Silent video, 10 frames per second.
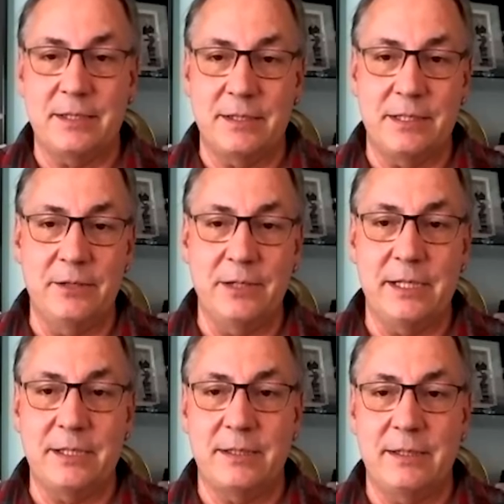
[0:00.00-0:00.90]
a
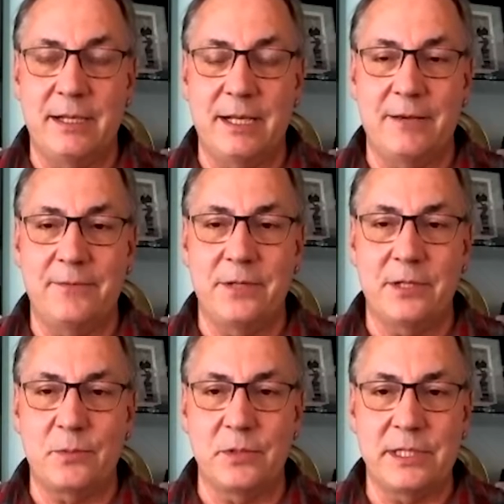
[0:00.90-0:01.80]
series and have
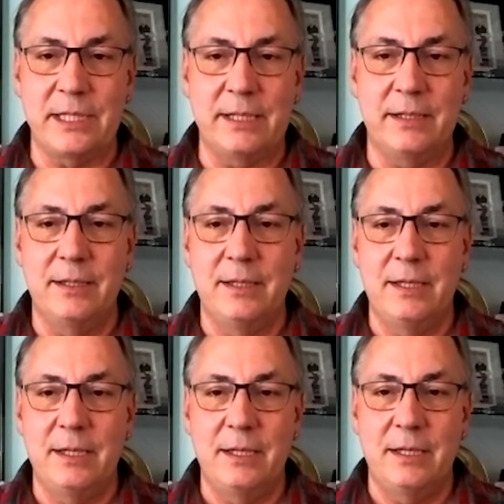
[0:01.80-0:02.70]
just proceeded
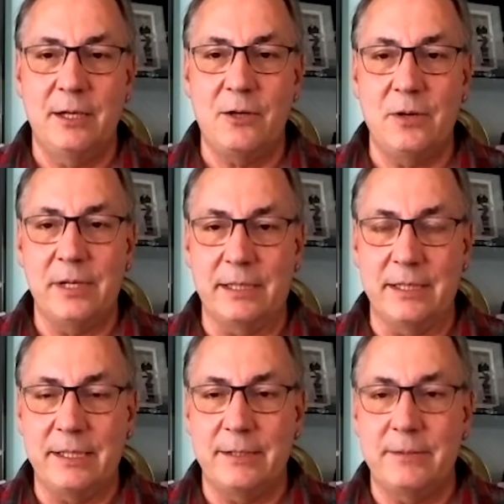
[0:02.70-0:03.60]

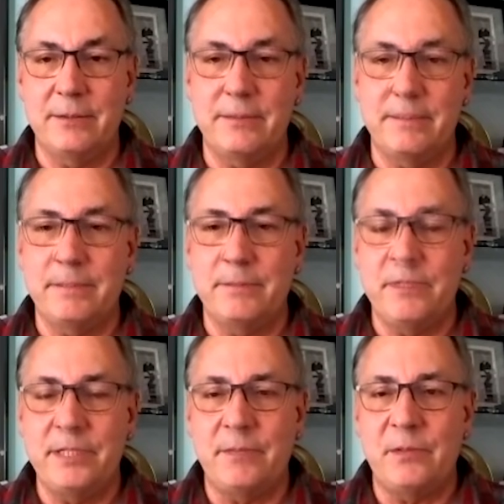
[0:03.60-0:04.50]
accordingly.
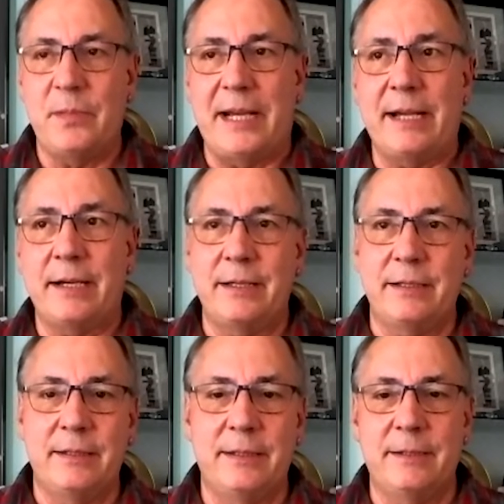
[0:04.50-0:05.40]
We jumped back
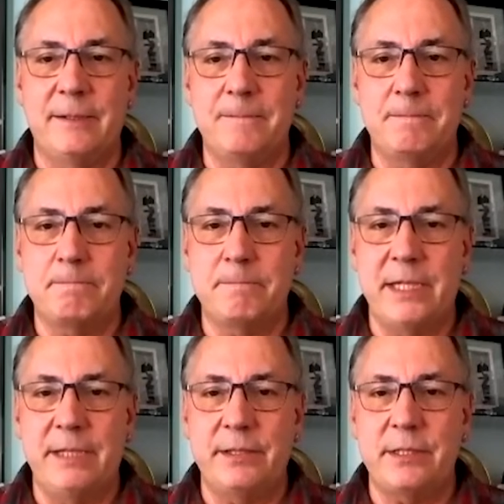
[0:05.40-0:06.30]

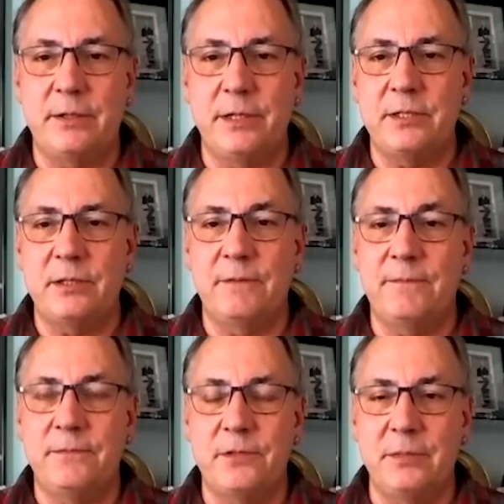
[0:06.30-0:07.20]
in the series to
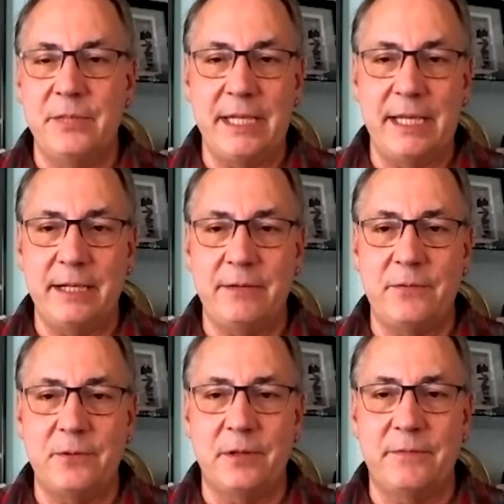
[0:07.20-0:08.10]
the beginning
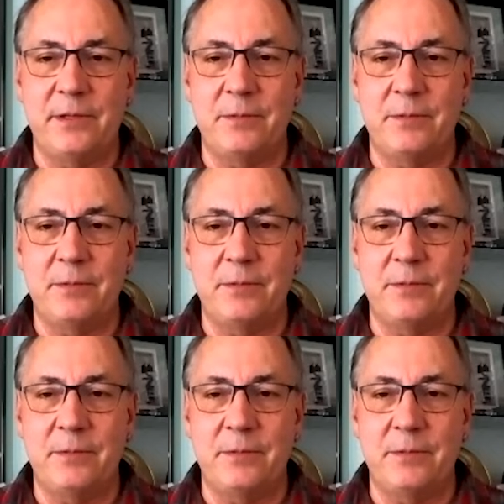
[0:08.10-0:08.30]
for a film